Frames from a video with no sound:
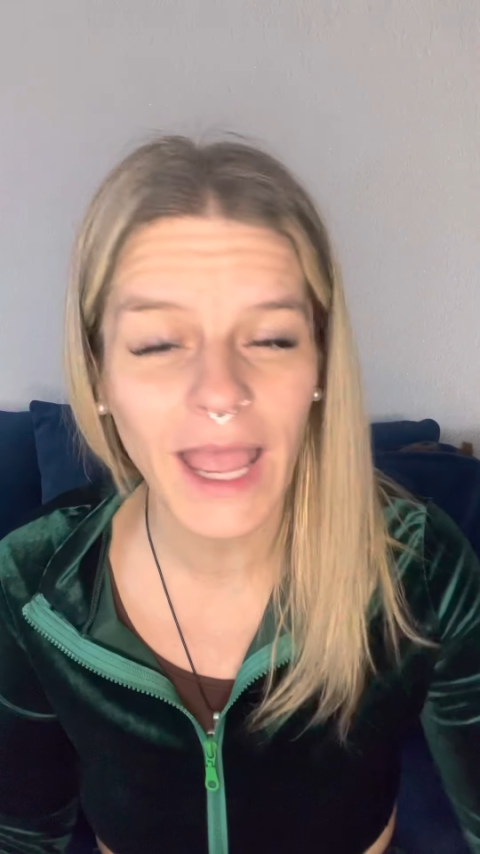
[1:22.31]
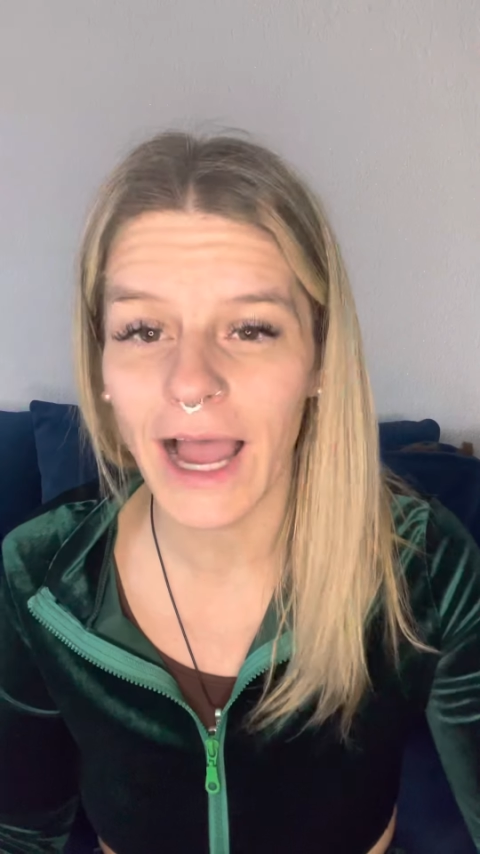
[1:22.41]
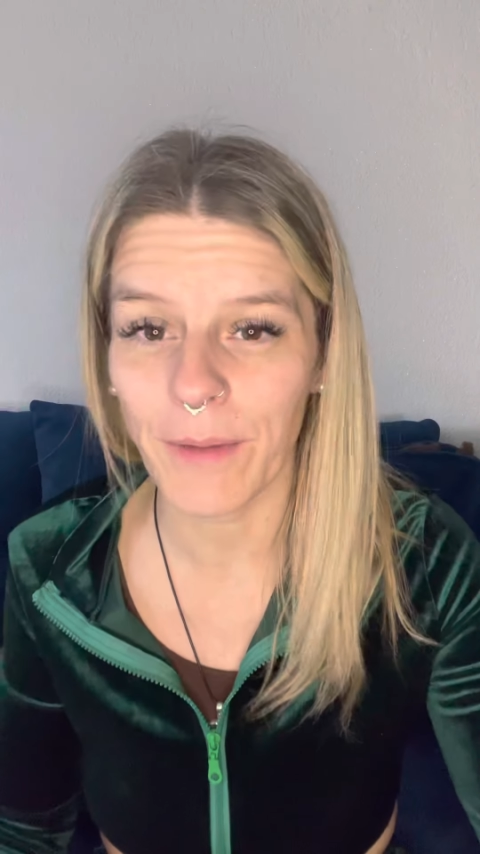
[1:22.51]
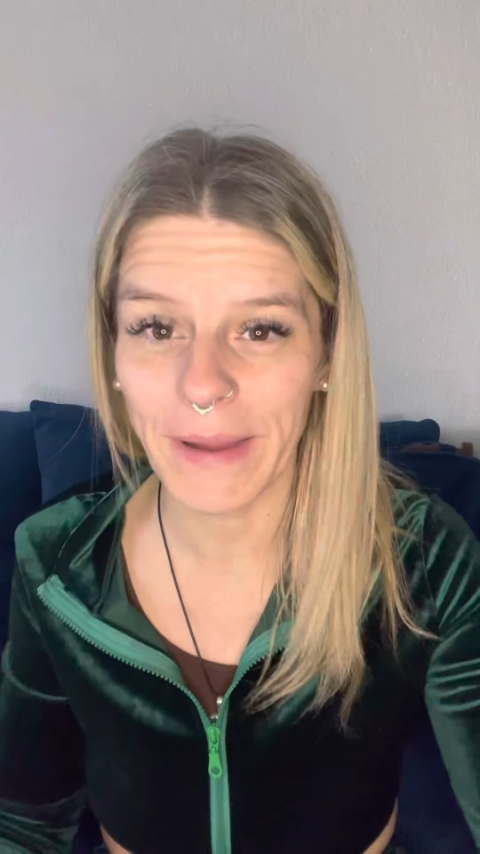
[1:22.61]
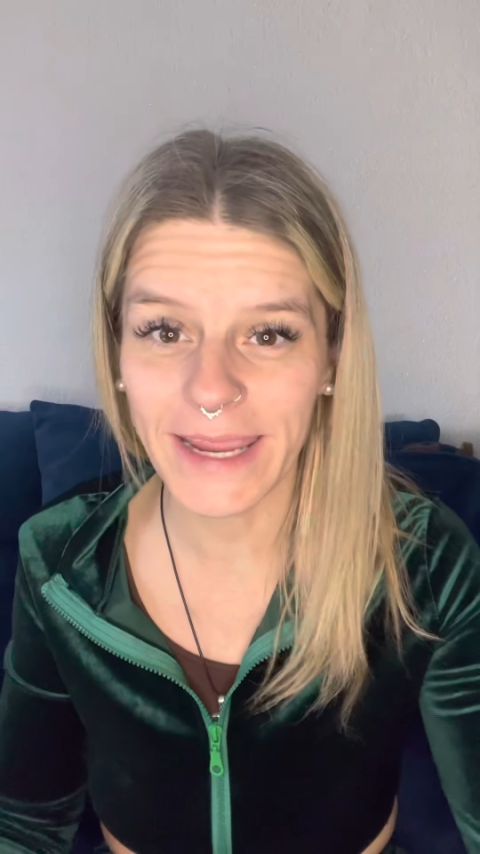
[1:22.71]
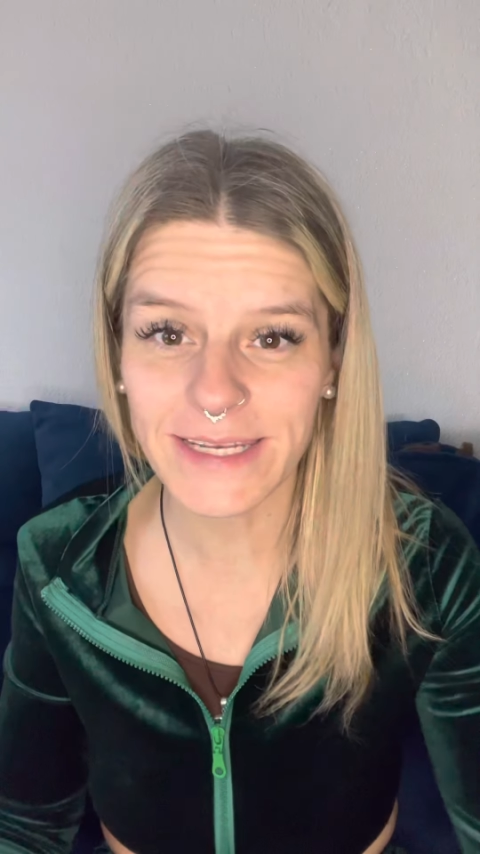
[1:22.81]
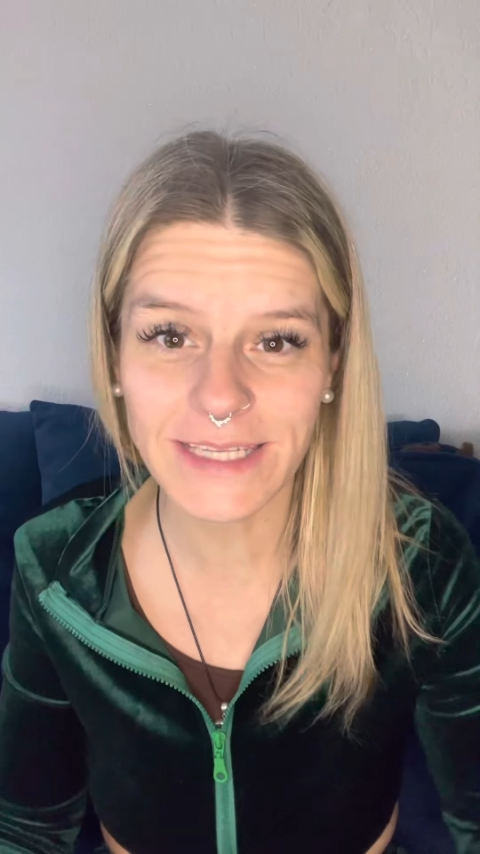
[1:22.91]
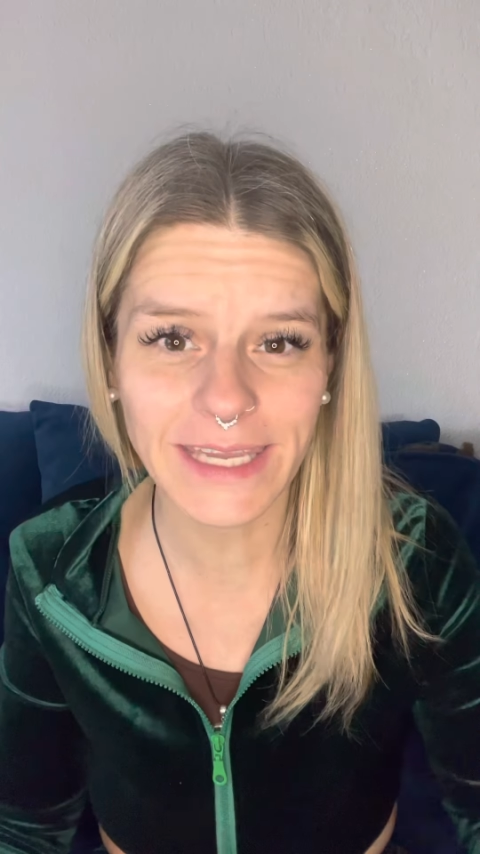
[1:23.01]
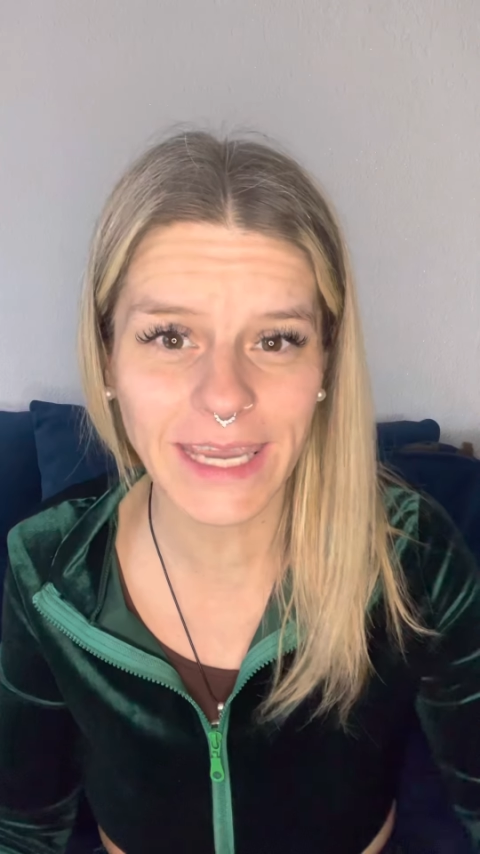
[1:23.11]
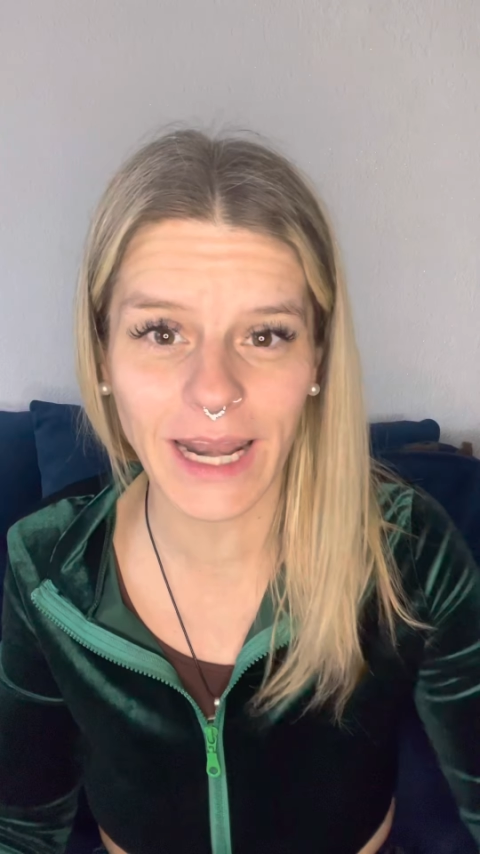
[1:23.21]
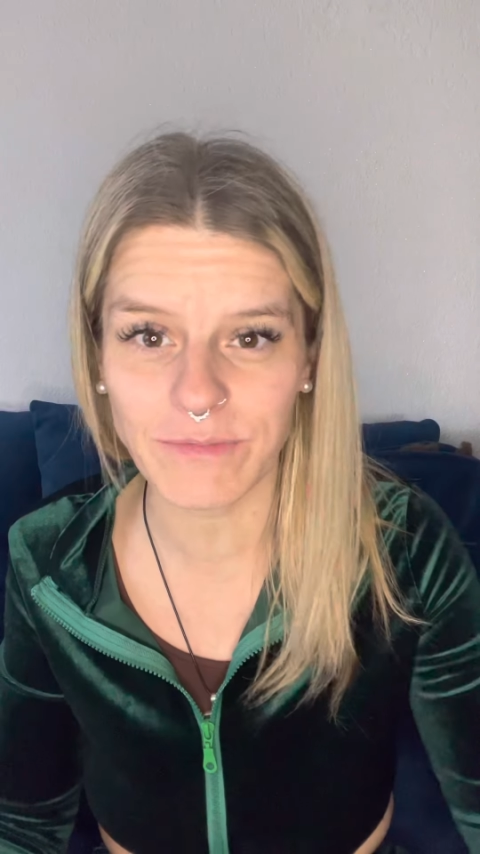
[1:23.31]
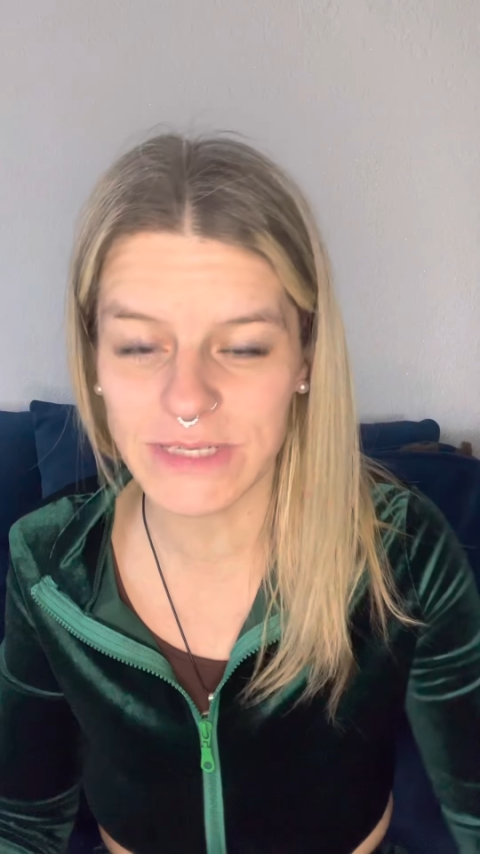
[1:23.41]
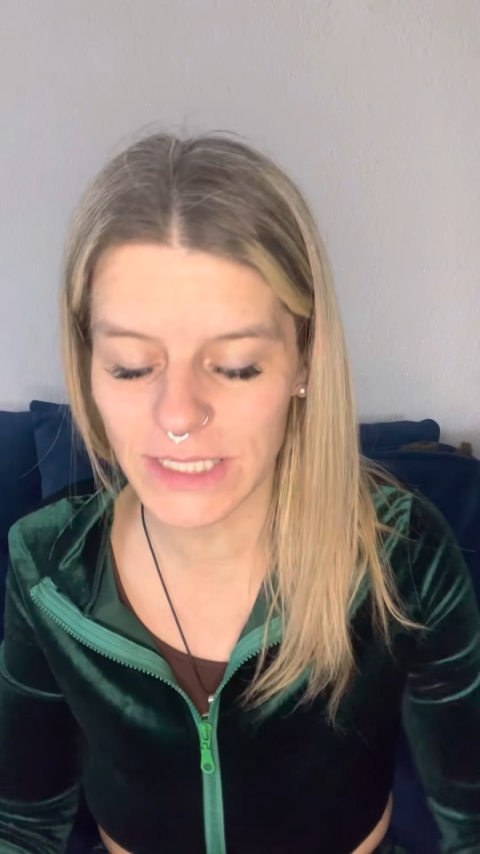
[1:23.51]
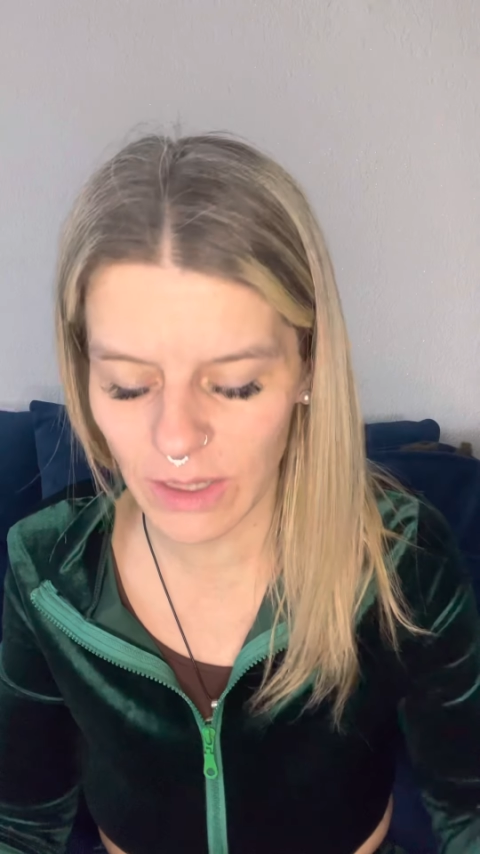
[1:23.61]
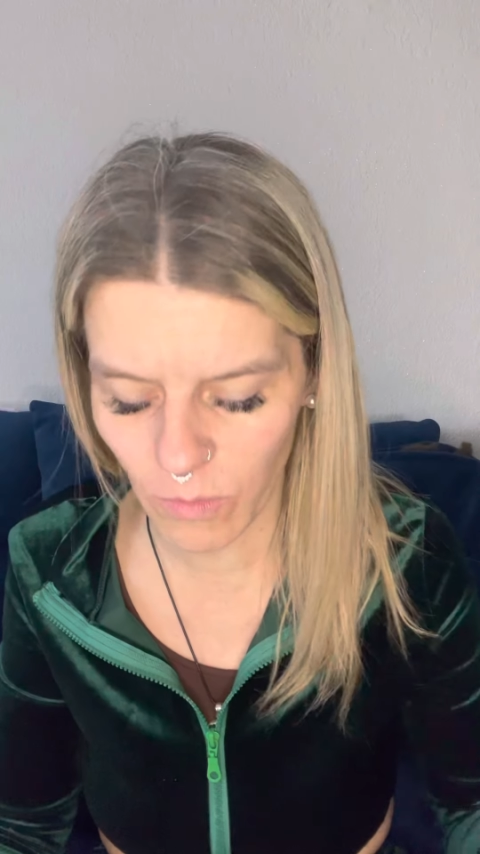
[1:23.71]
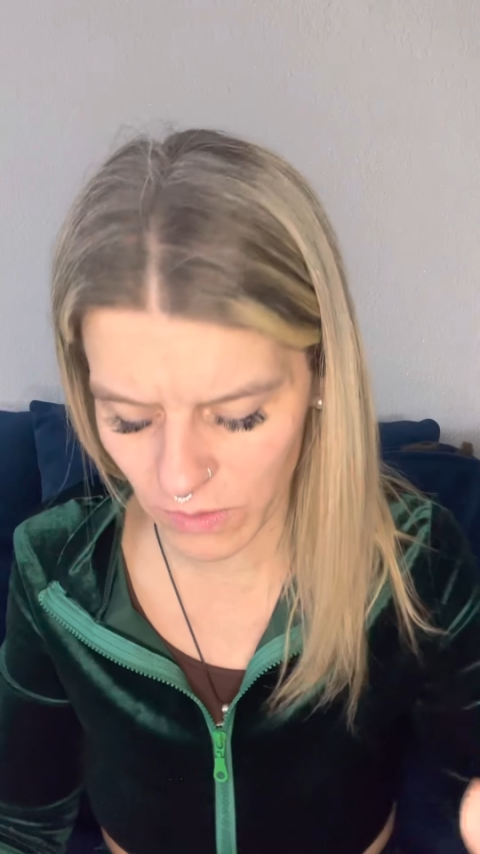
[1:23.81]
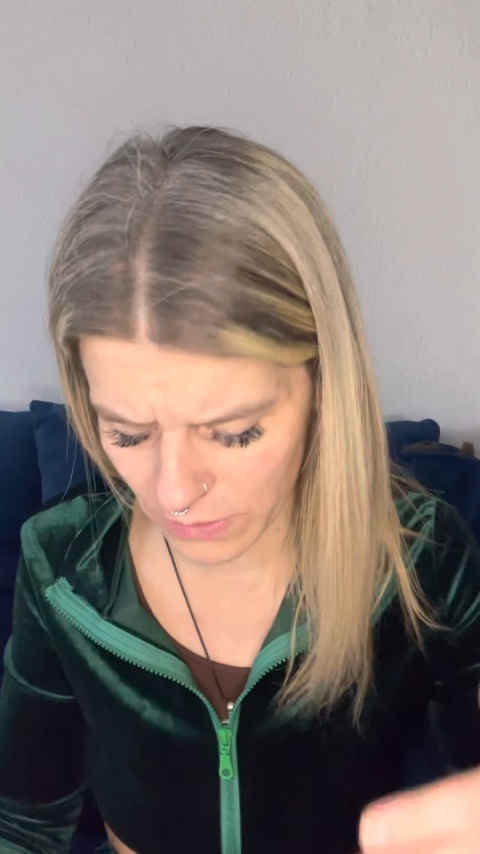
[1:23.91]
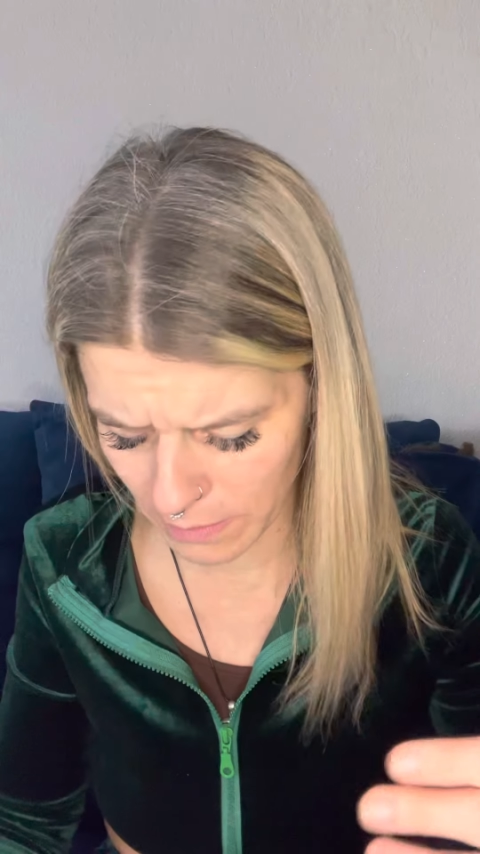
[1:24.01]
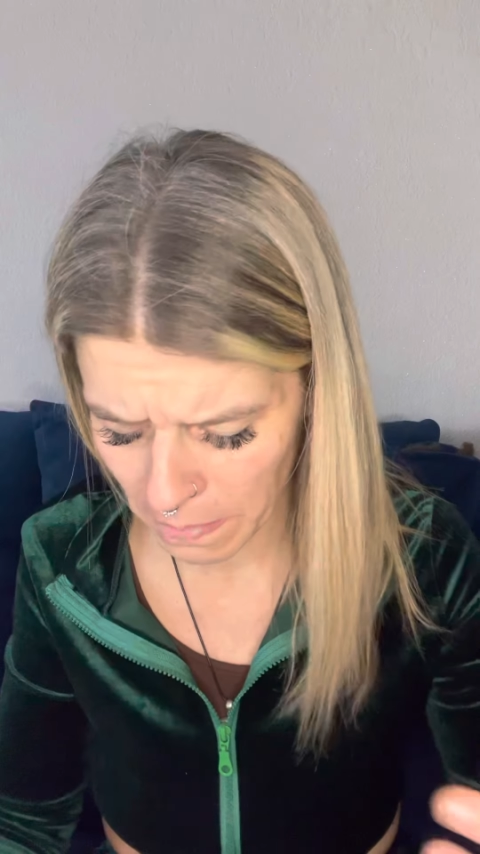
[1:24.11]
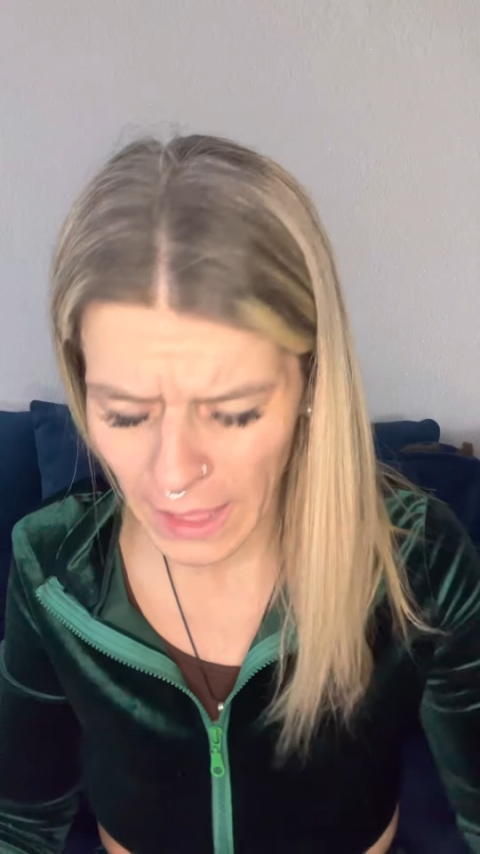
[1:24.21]
i'm handling it i'm dealing with
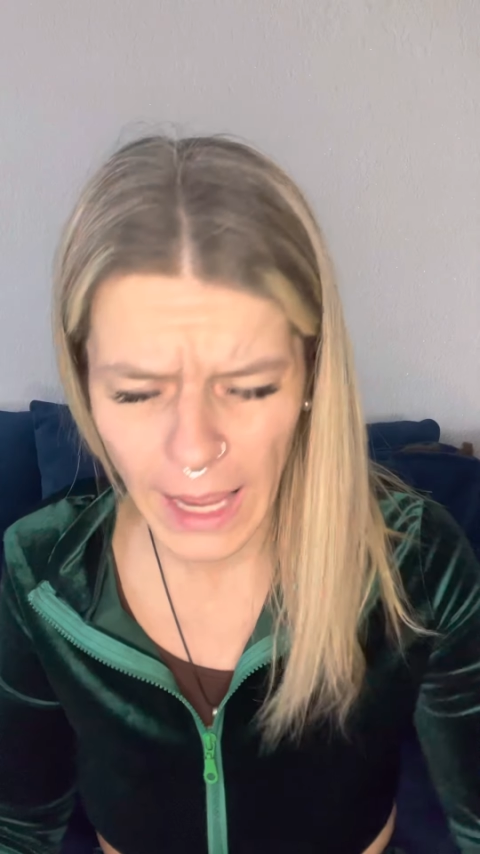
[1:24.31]
it